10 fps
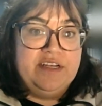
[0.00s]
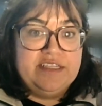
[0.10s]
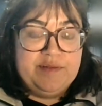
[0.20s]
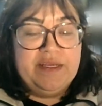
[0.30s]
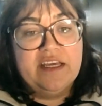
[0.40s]

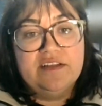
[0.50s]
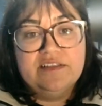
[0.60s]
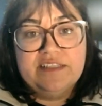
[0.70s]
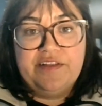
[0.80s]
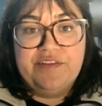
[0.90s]
to be
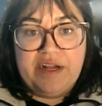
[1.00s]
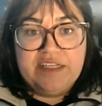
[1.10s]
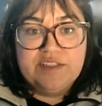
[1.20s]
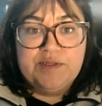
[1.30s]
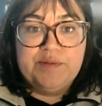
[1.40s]
killed, and the
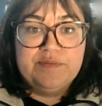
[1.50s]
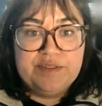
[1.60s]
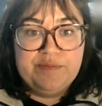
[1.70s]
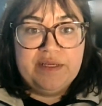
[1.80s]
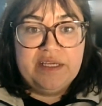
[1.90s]

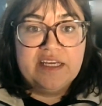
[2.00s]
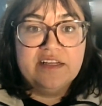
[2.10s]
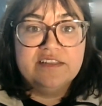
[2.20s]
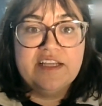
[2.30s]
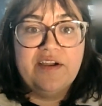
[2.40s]
rhizomes to be killed.